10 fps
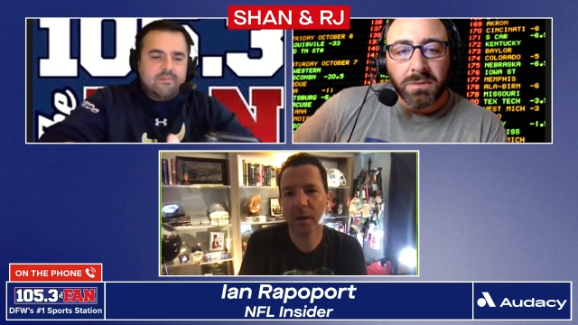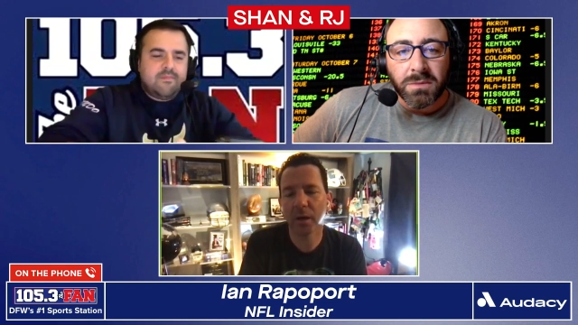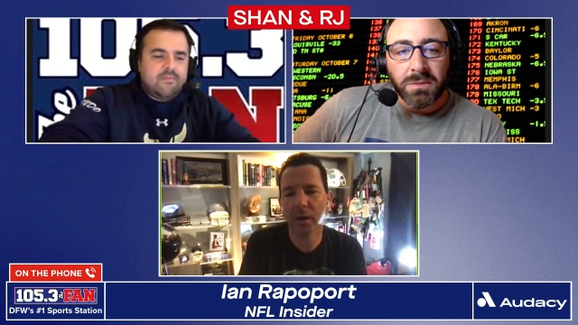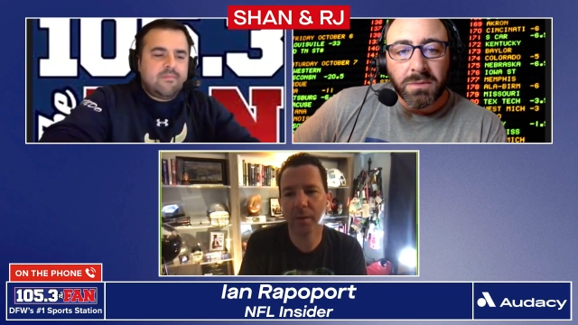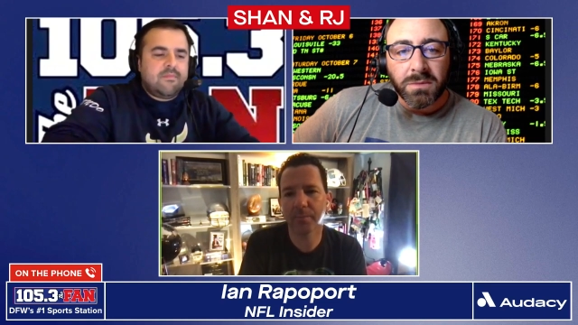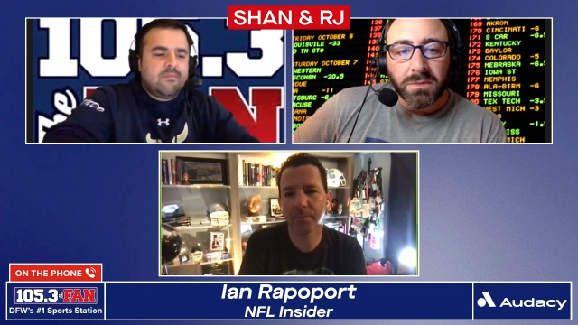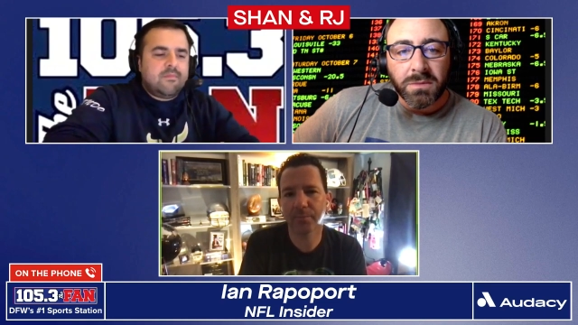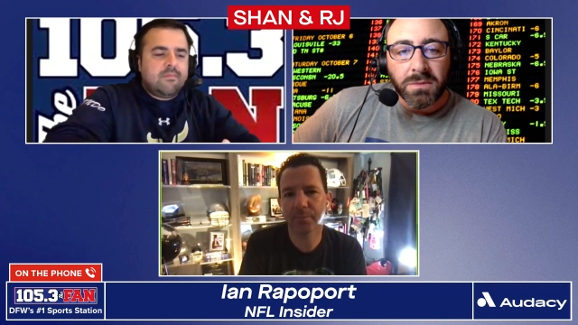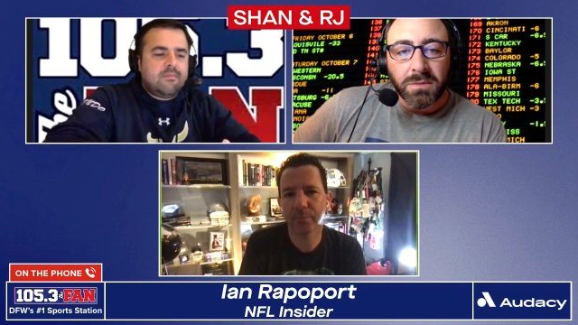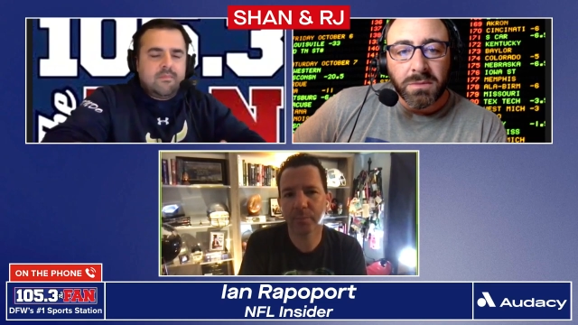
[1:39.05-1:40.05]
Speaker 1: If
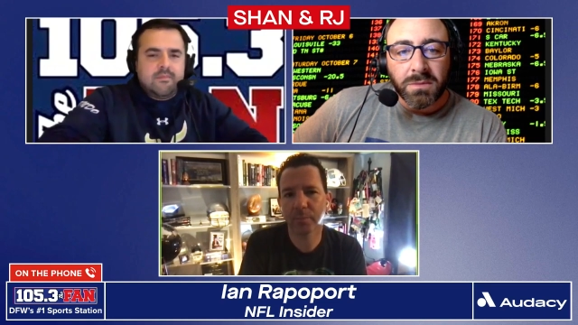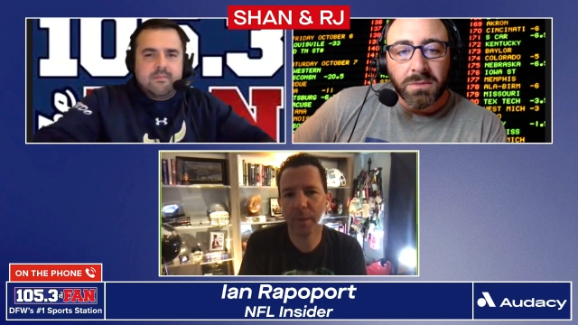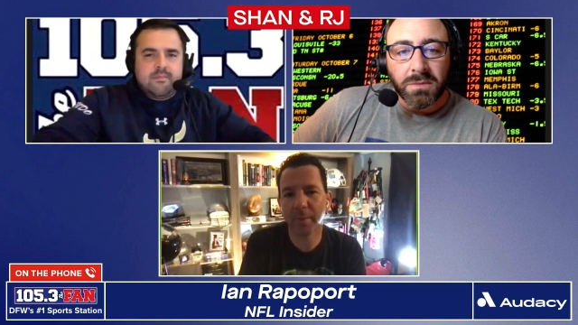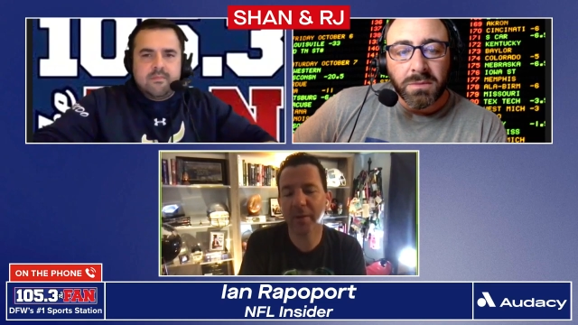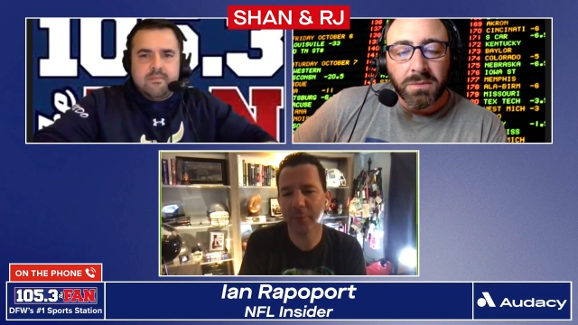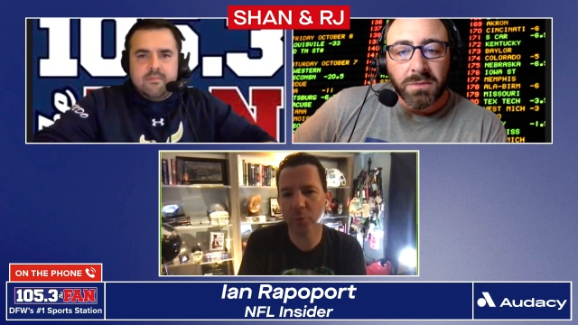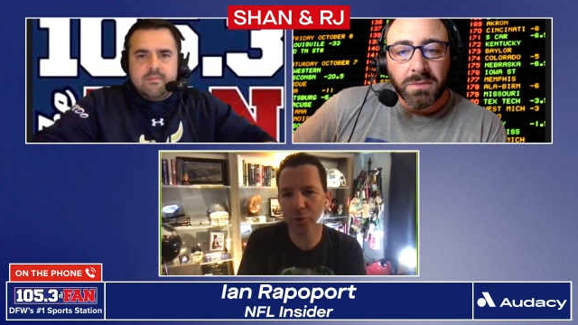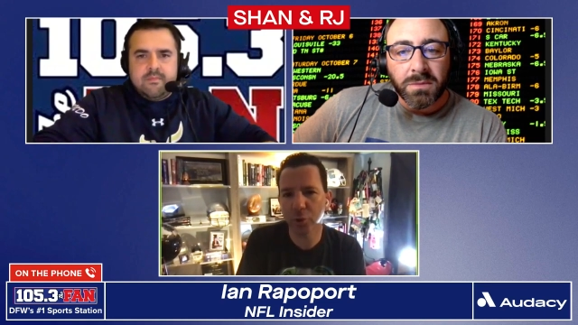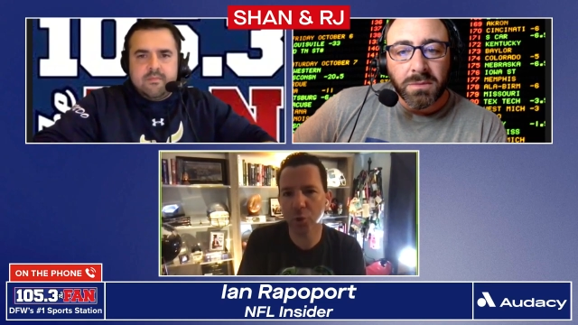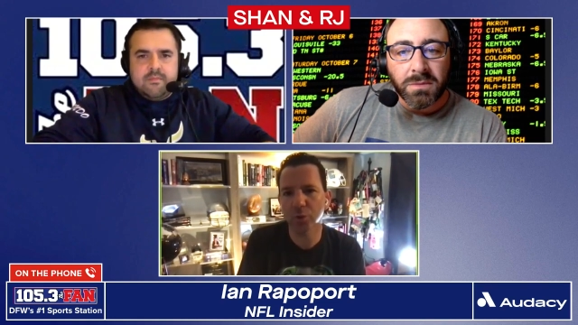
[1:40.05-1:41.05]
it
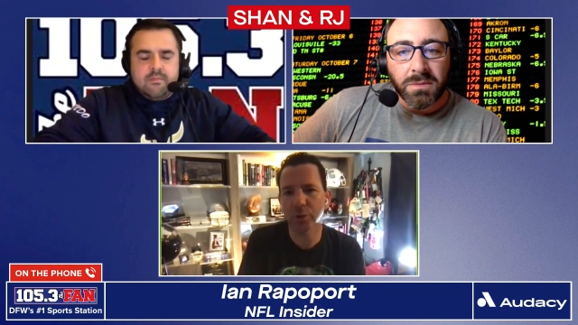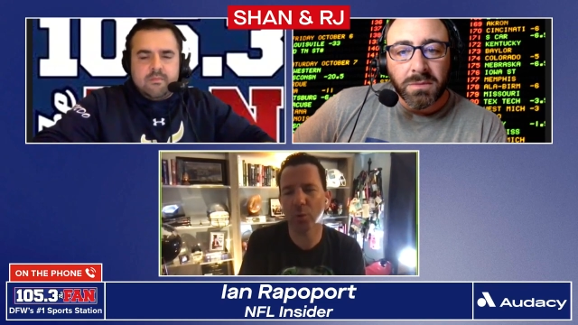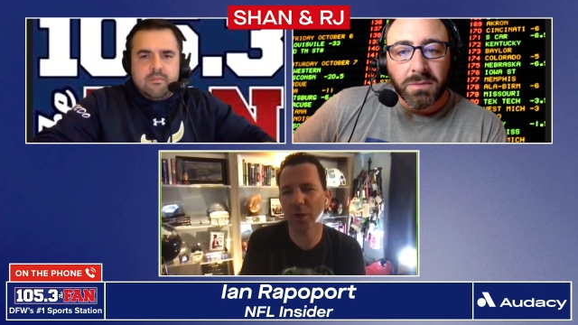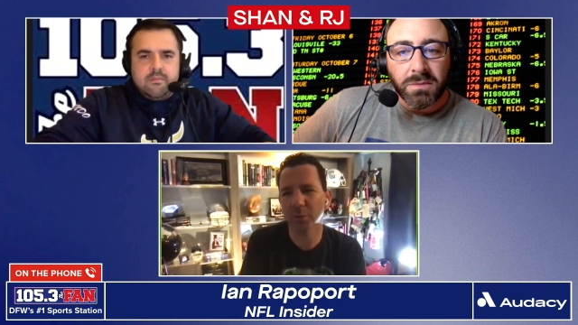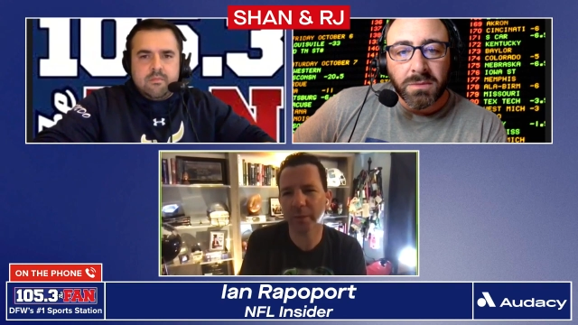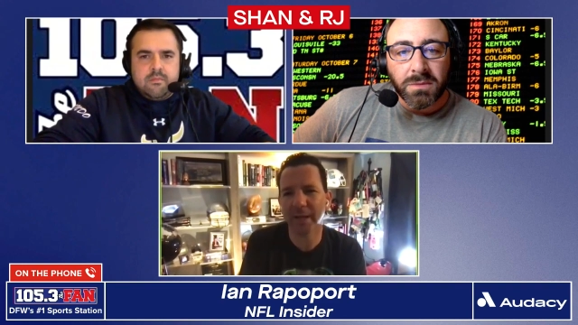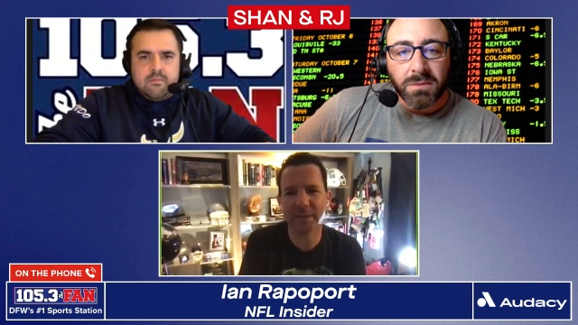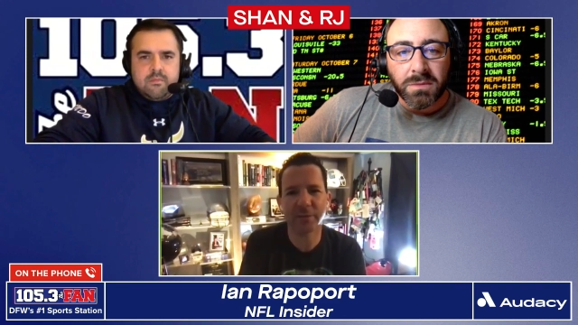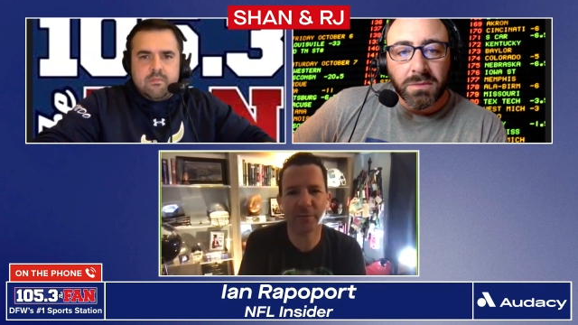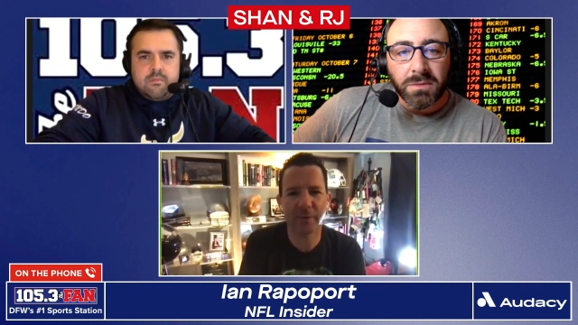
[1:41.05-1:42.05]
was news, it was, but
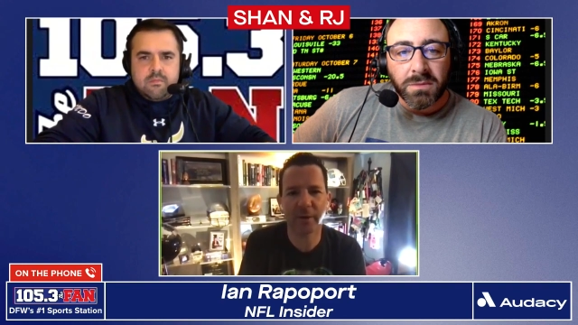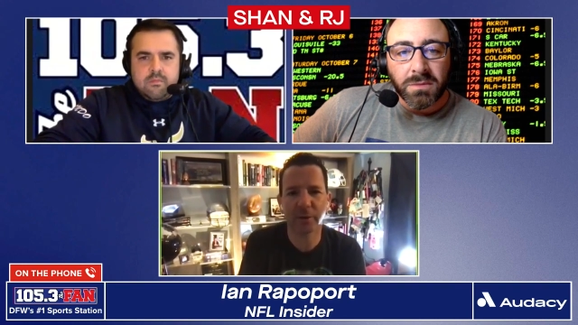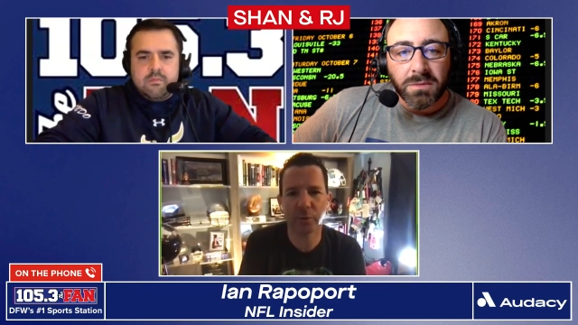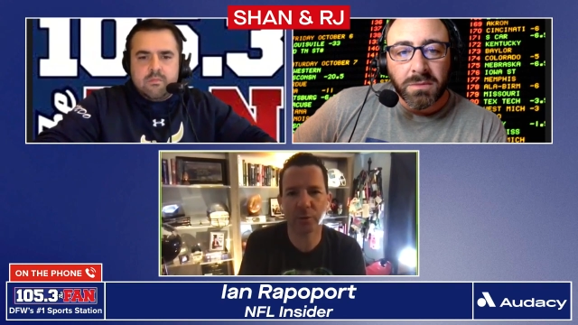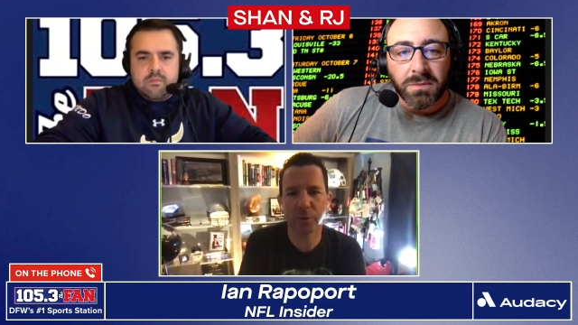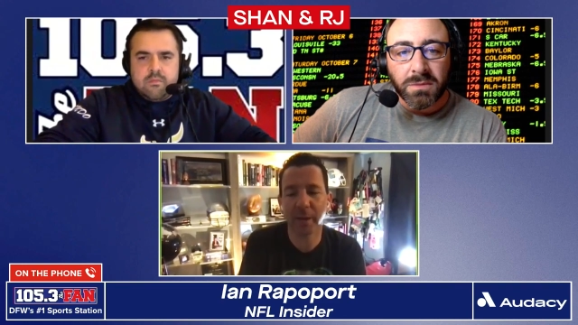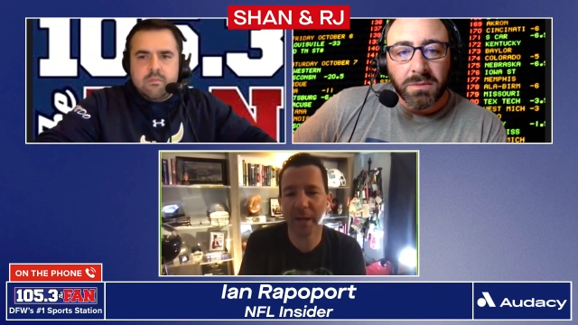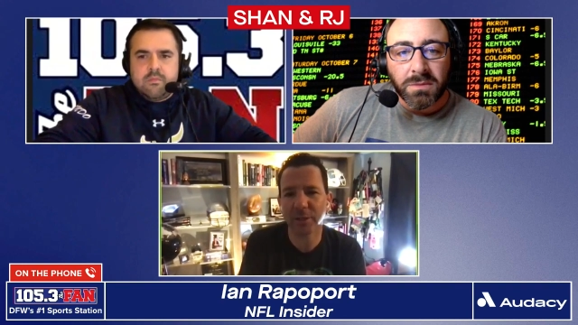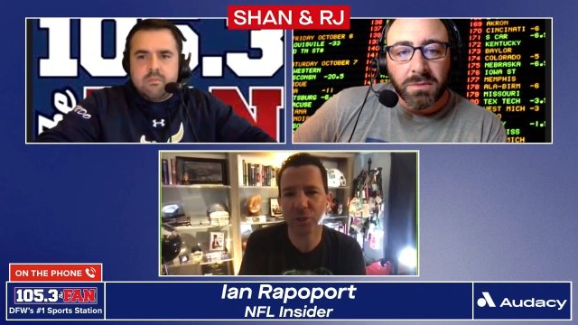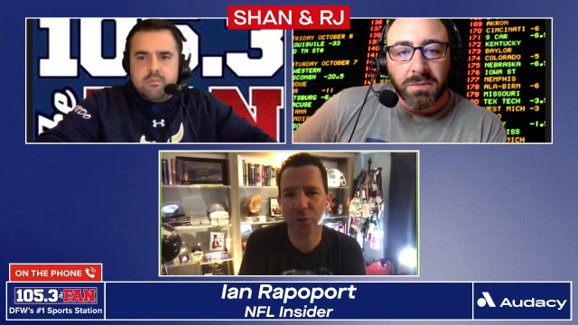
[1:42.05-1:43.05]
that didn't feel like news to me.
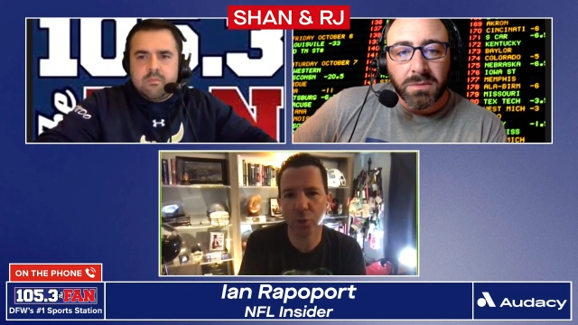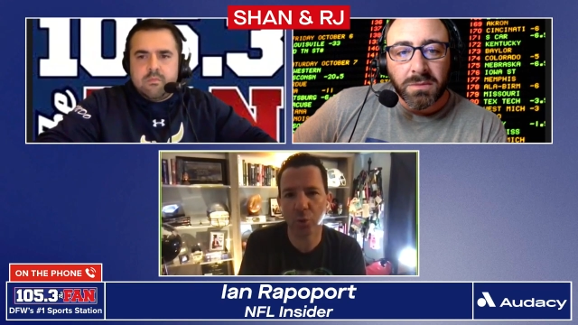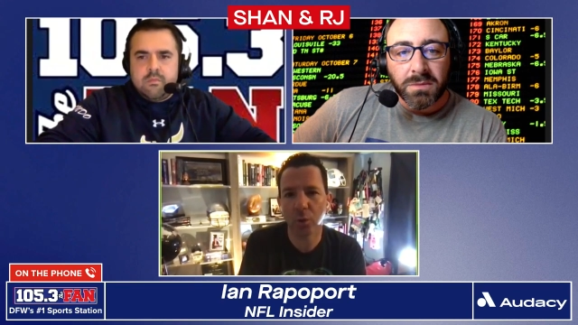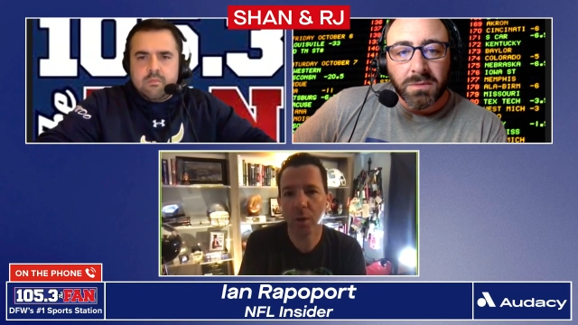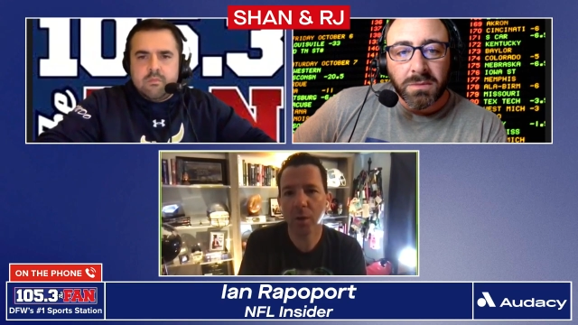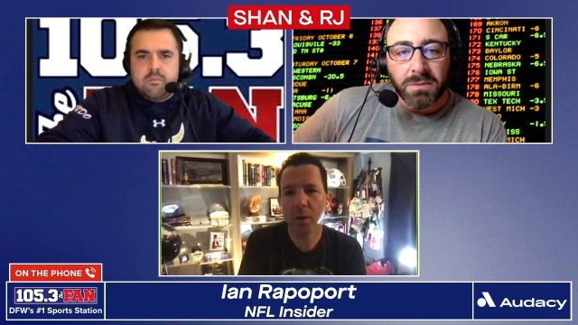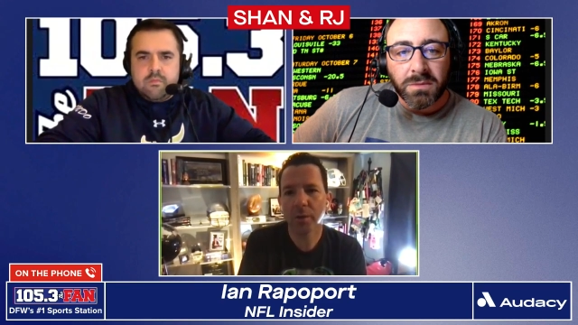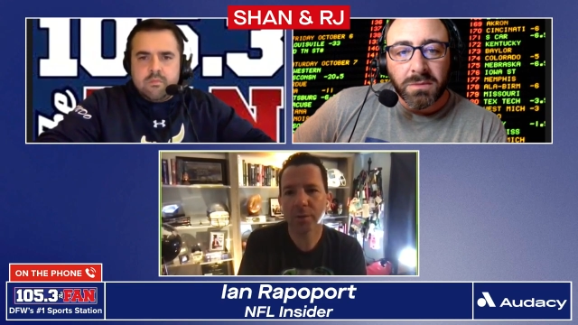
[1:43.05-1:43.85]
I just knew